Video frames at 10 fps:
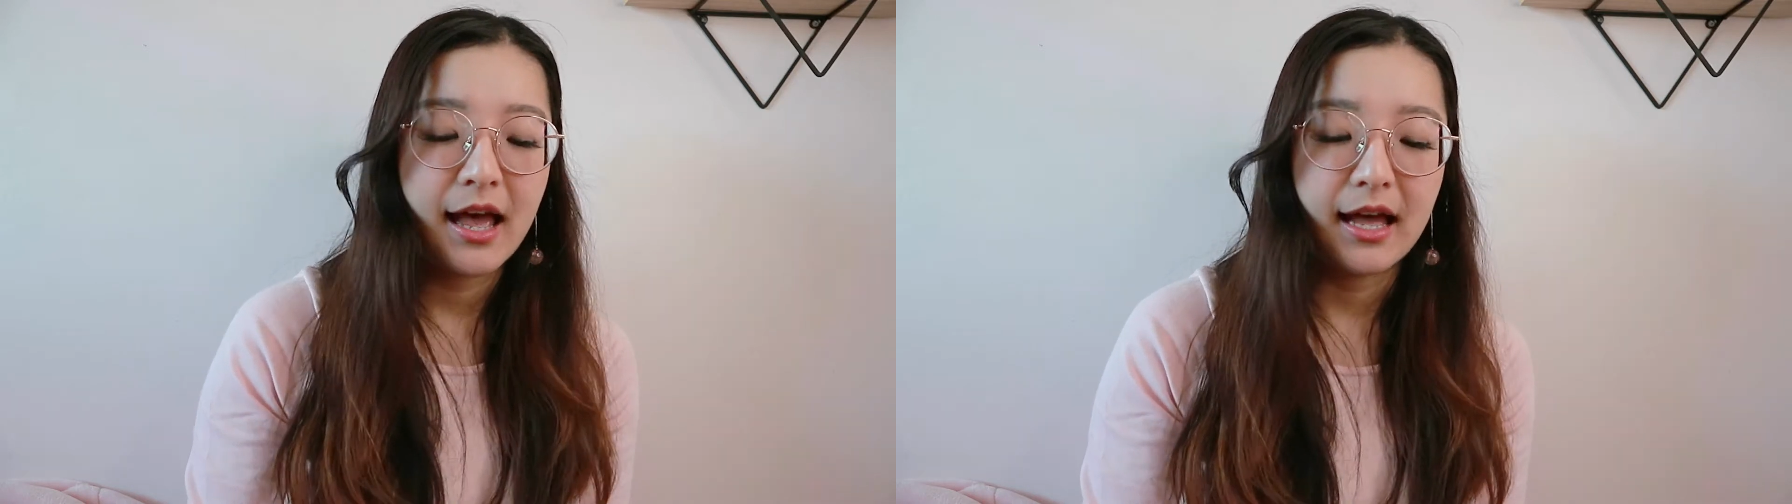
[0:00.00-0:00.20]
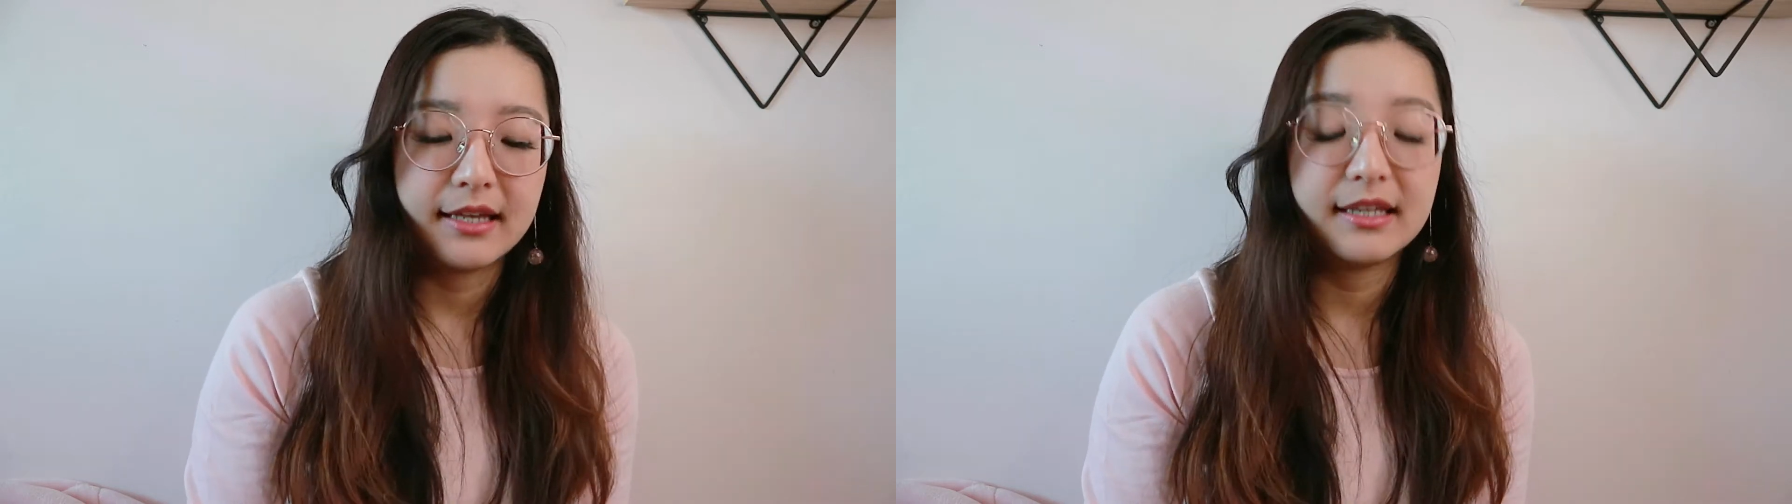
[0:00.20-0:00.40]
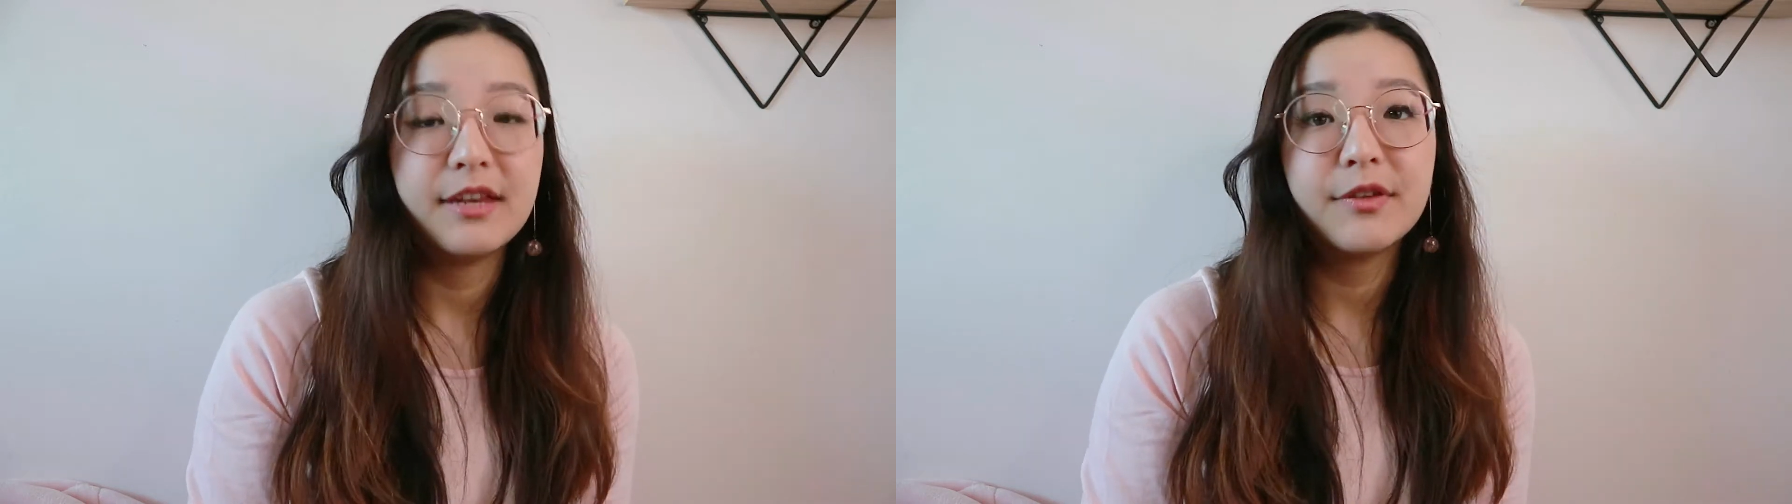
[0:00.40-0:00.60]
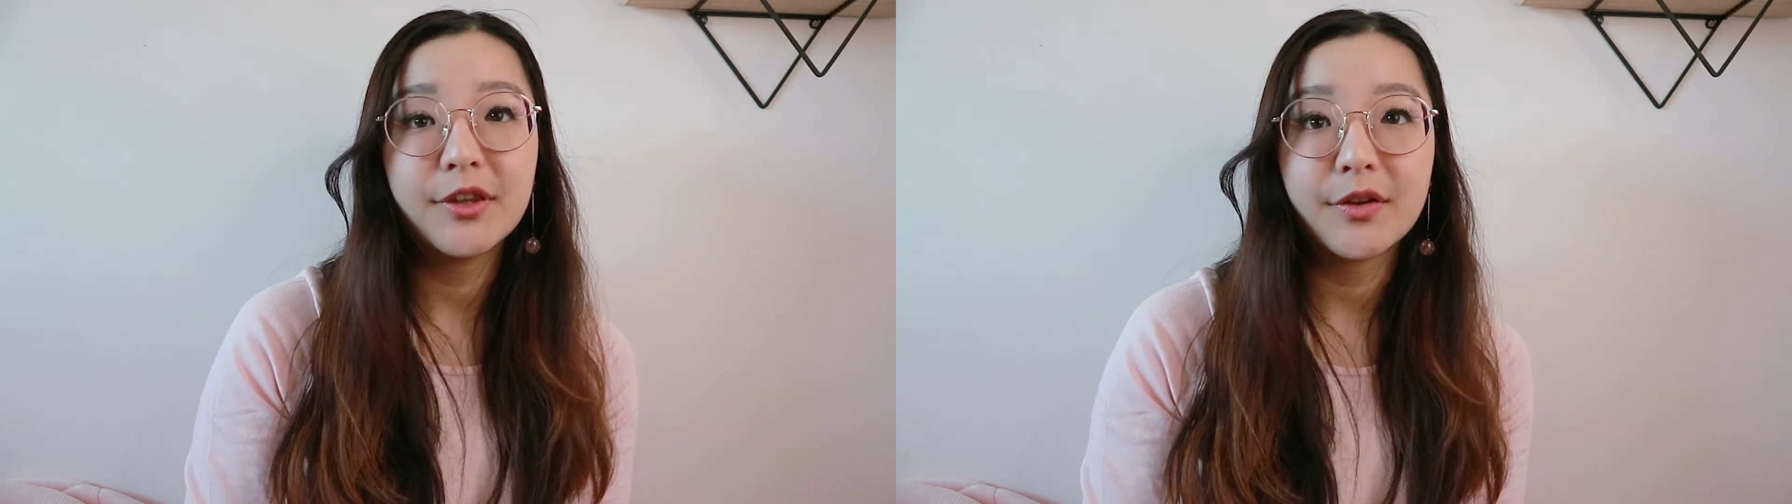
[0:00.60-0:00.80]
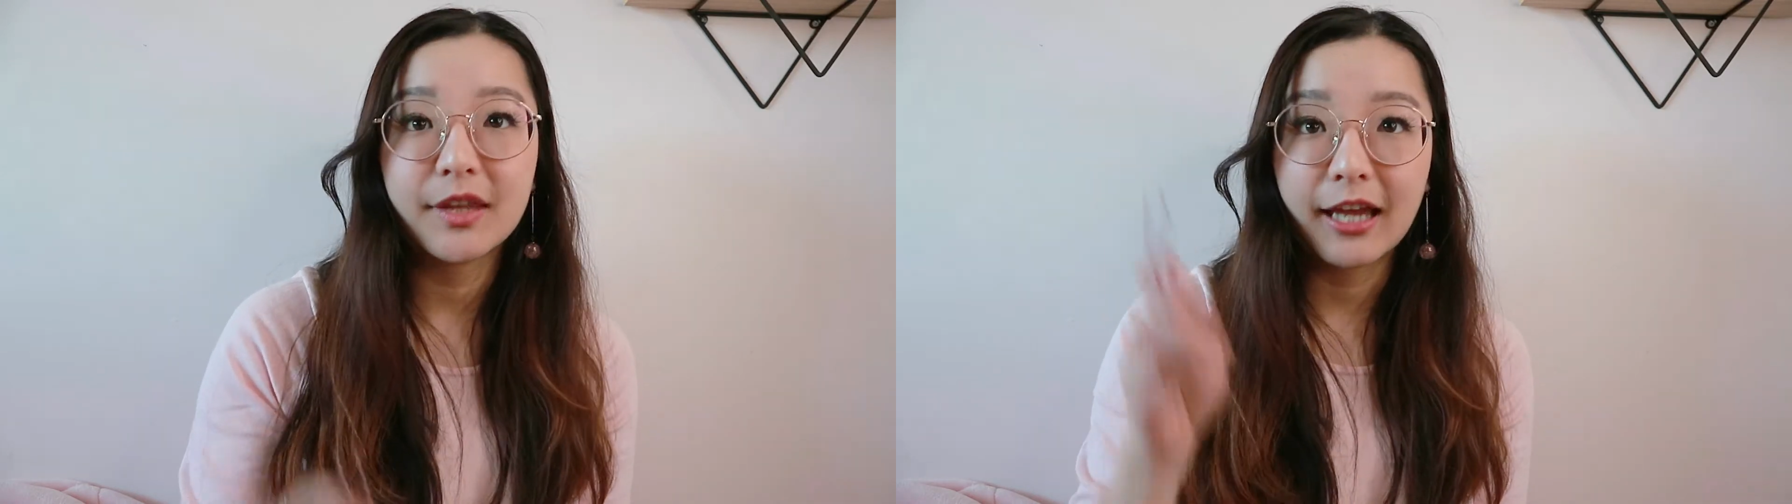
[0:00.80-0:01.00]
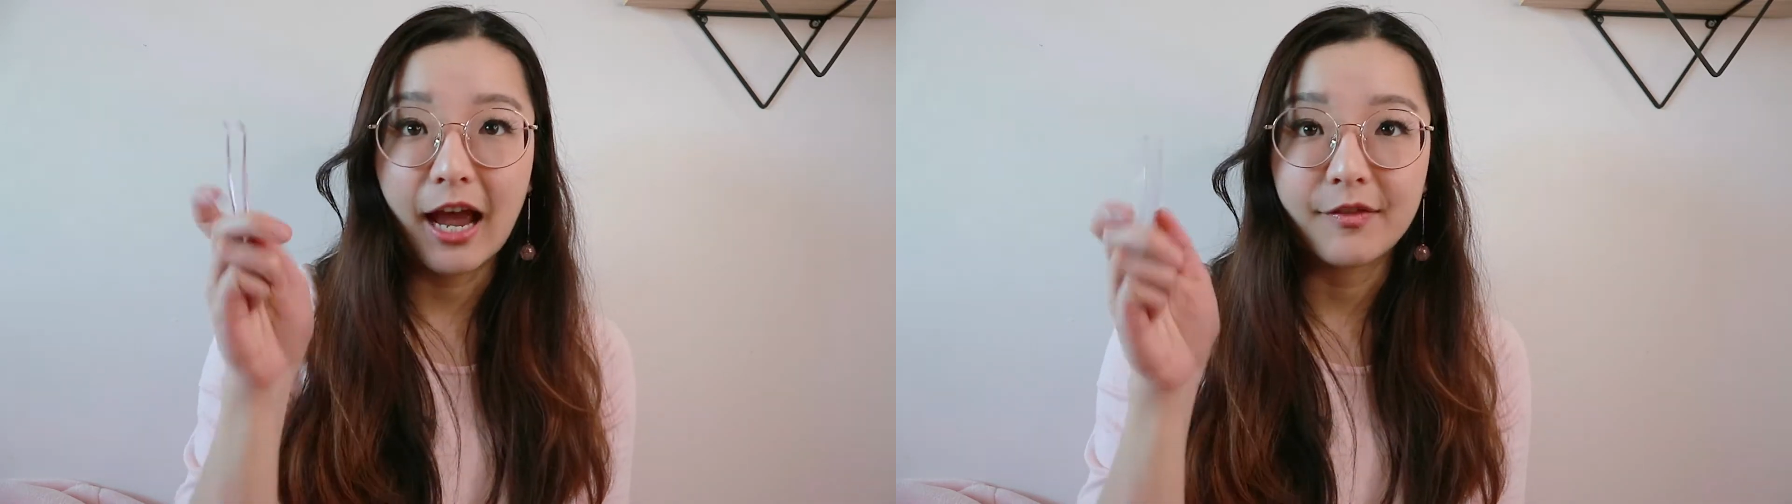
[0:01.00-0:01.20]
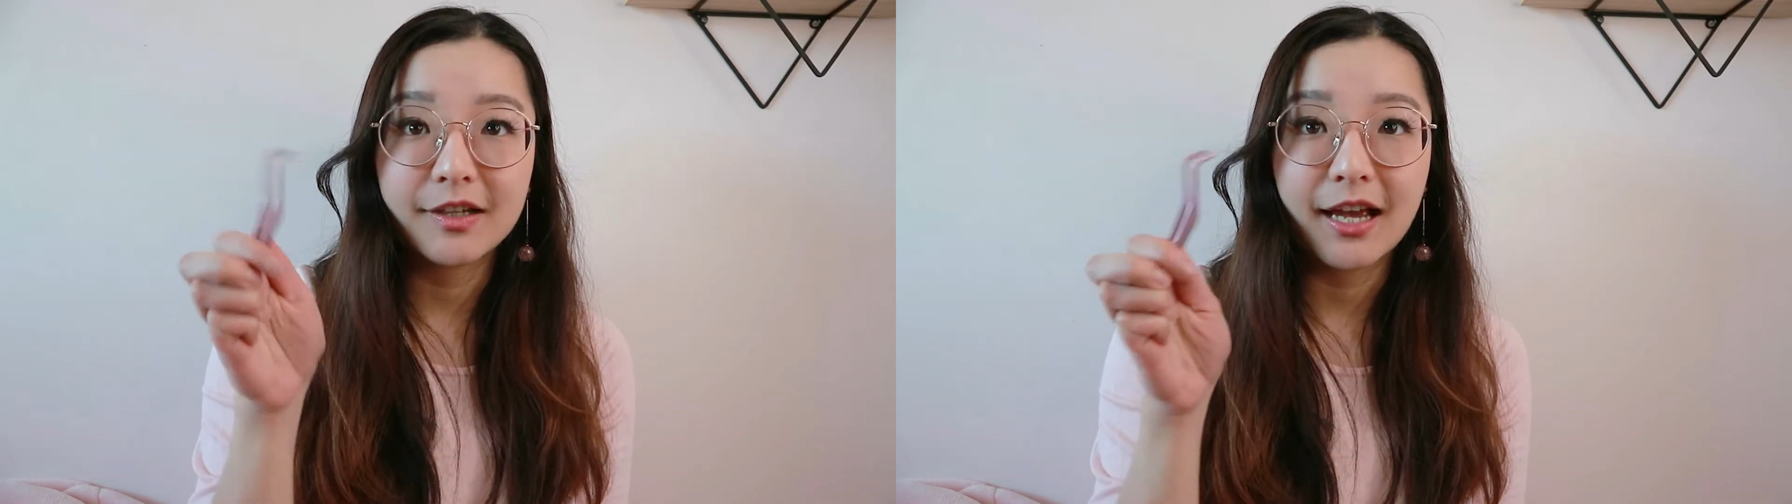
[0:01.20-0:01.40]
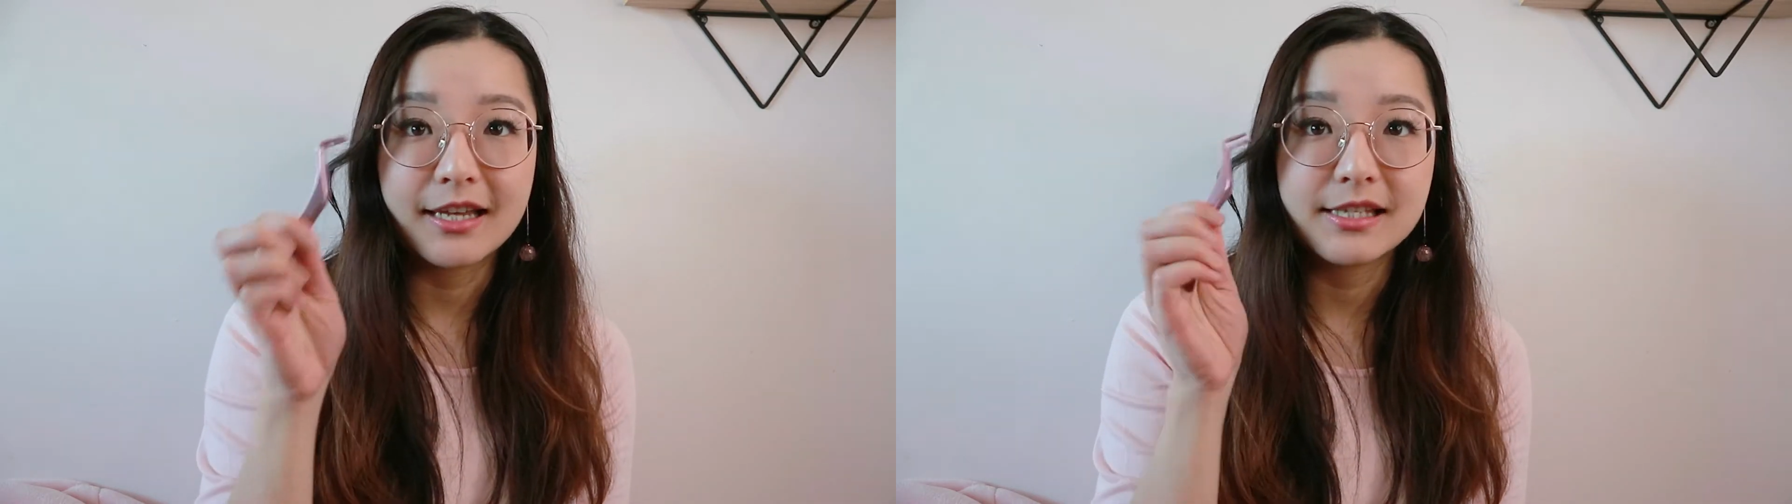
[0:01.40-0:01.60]
And even though they
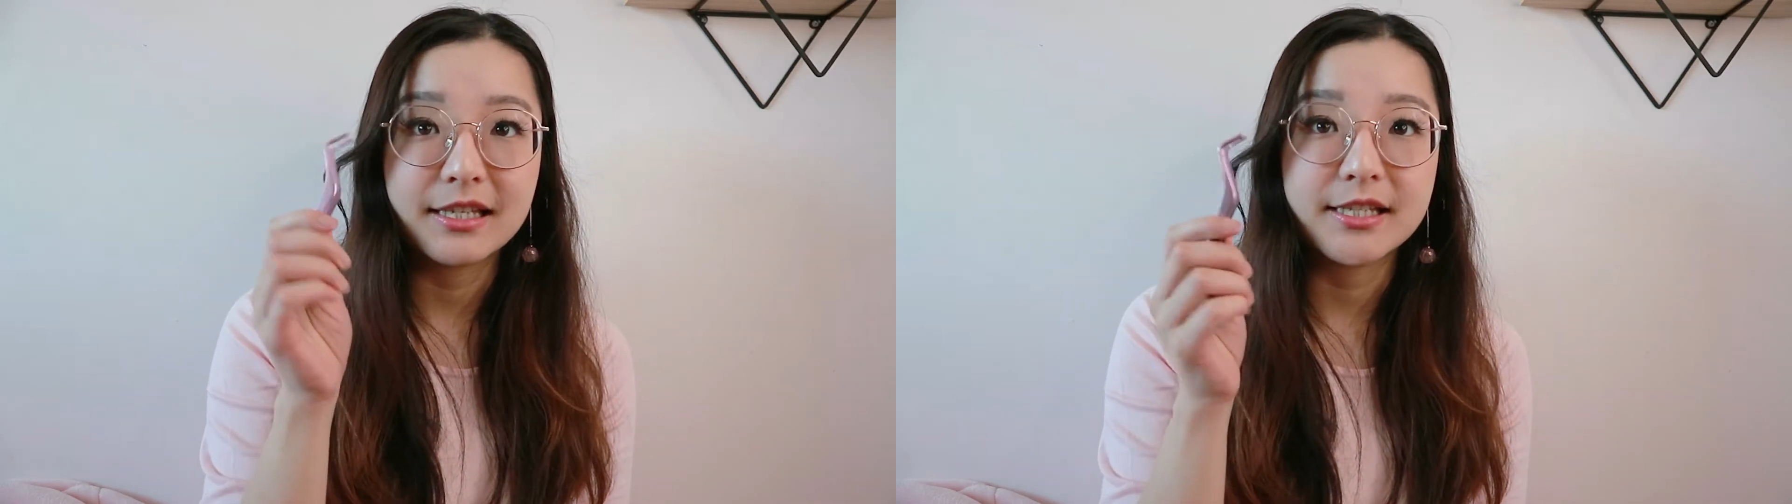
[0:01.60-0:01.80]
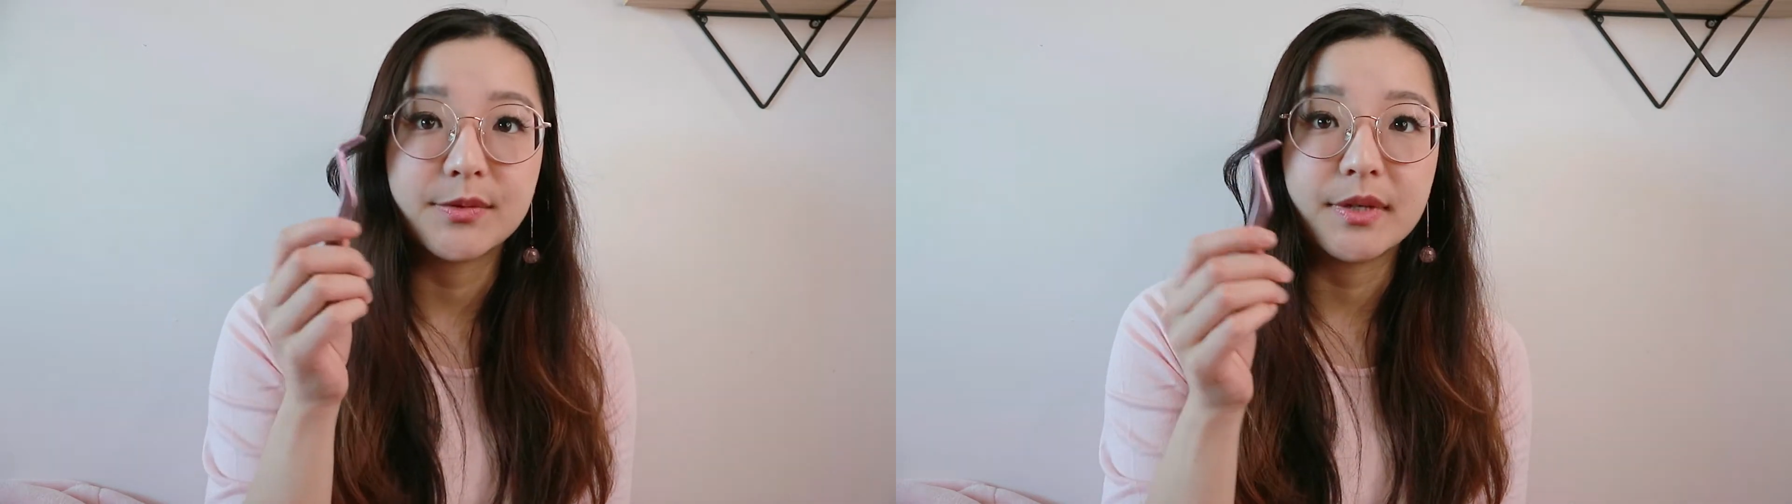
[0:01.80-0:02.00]
advertise these